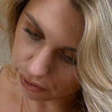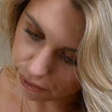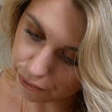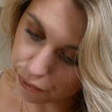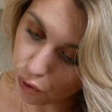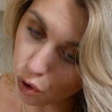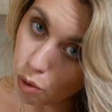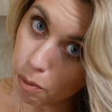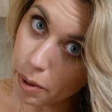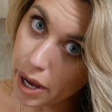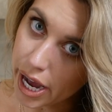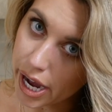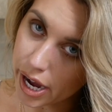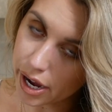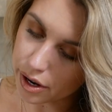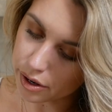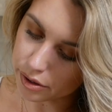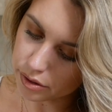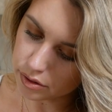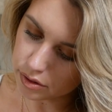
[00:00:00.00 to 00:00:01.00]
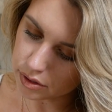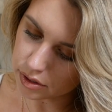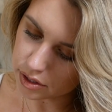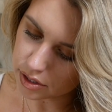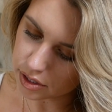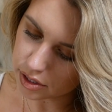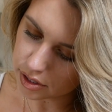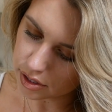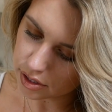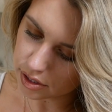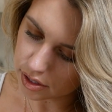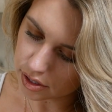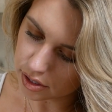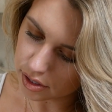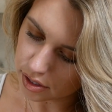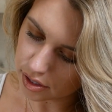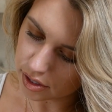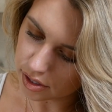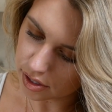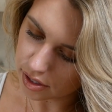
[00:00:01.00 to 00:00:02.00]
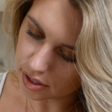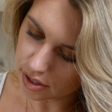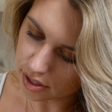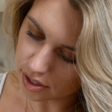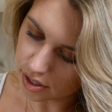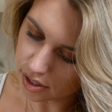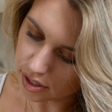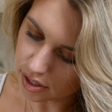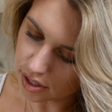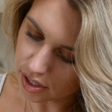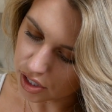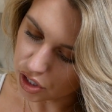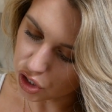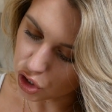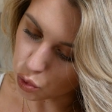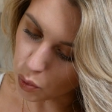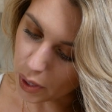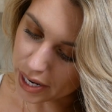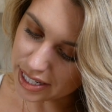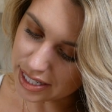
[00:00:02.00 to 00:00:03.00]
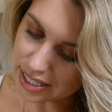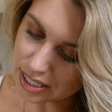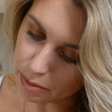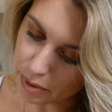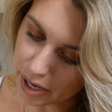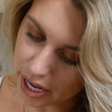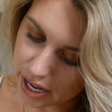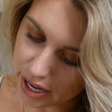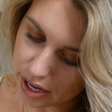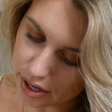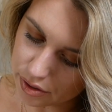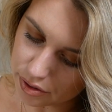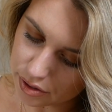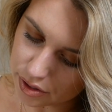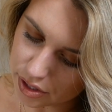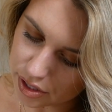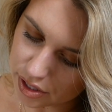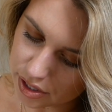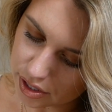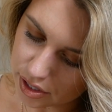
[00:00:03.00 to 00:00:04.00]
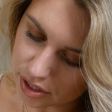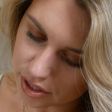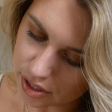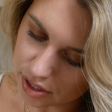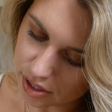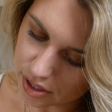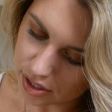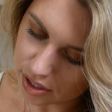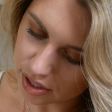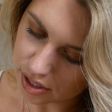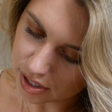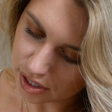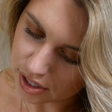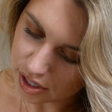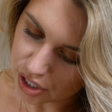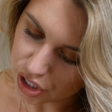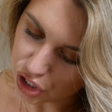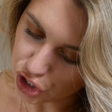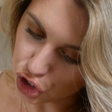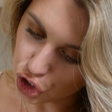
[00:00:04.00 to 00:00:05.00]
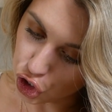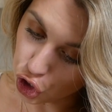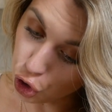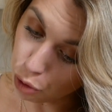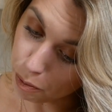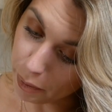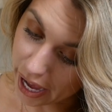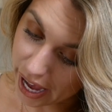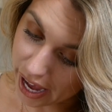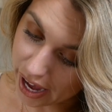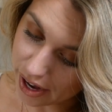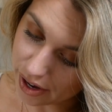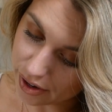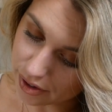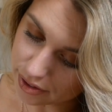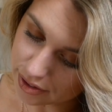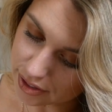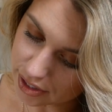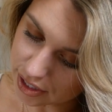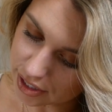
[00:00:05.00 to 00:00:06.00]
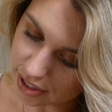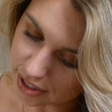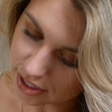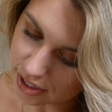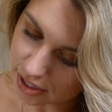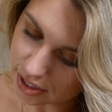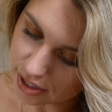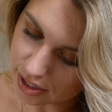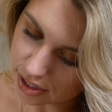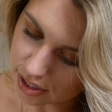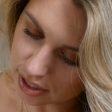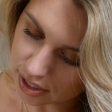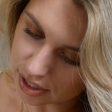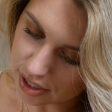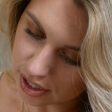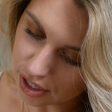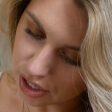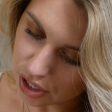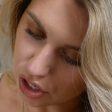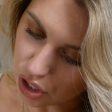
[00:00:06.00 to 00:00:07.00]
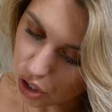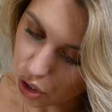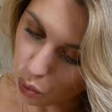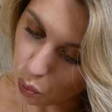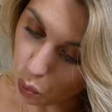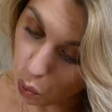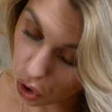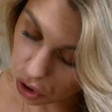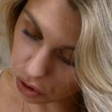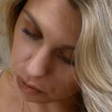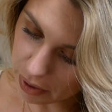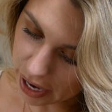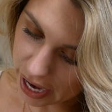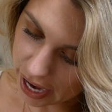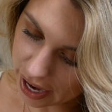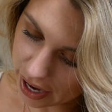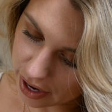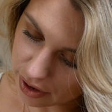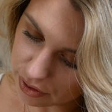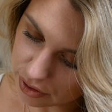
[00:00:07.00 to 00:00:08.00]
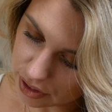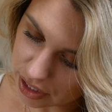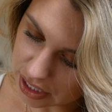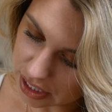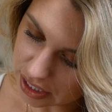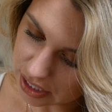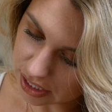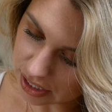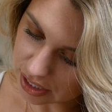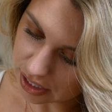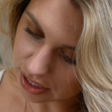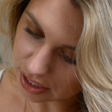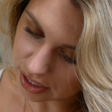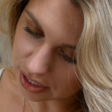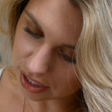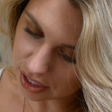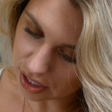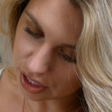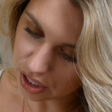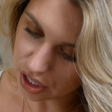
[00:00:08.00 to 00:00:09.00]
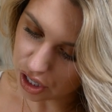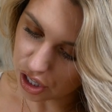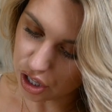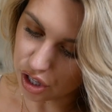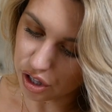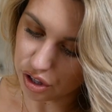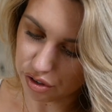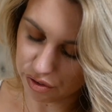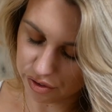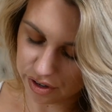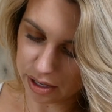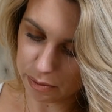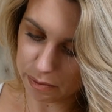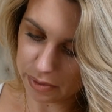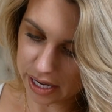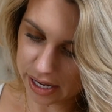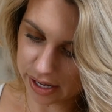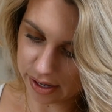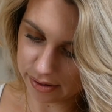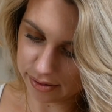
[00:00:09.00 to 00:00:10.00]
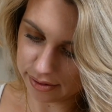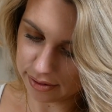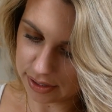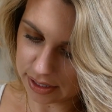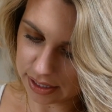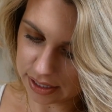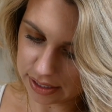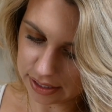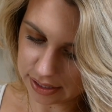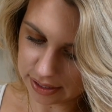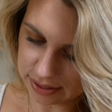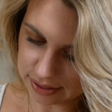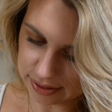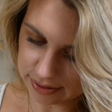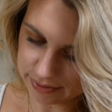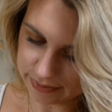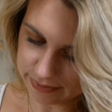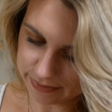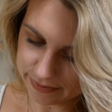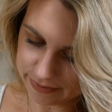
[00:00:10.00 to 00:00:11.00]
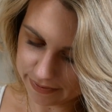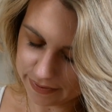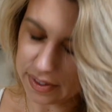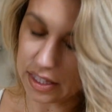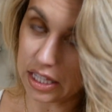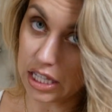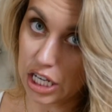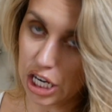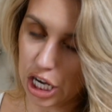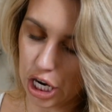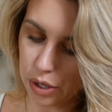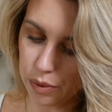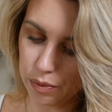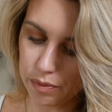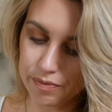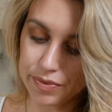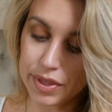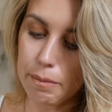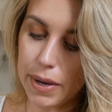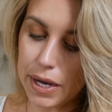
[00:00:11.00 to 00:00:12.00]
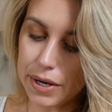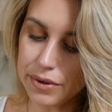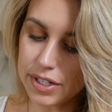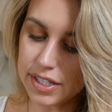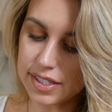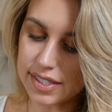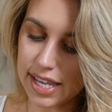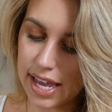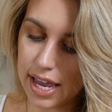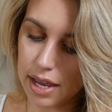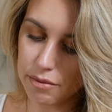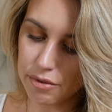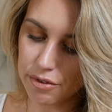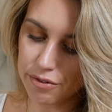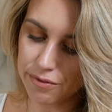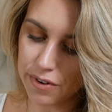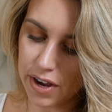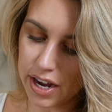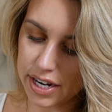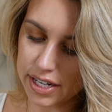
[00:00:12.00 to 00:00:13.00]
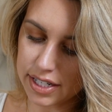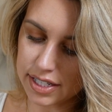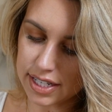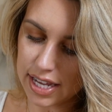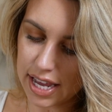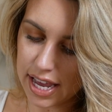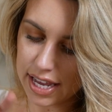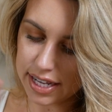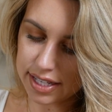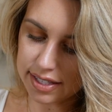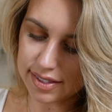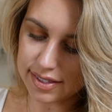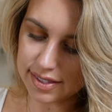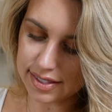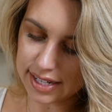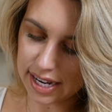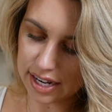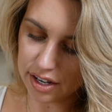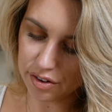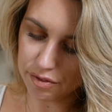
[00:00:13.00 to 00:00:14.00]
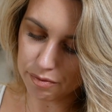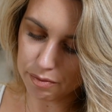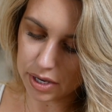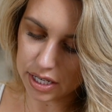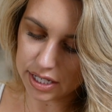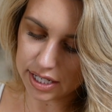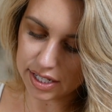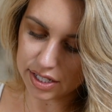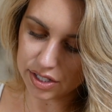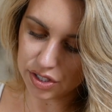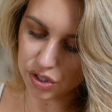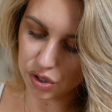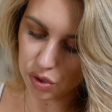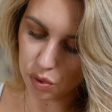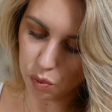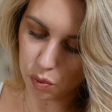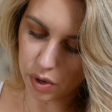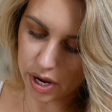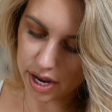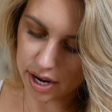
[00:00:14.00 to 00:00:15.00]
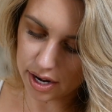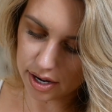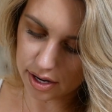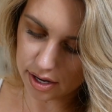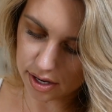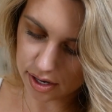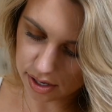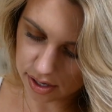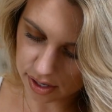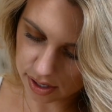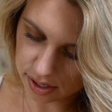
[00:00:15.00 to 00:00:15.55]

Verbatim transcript: four pound, twenty pound, two pound, one pound, three pound. No. Bonus game, find a stack of money to win.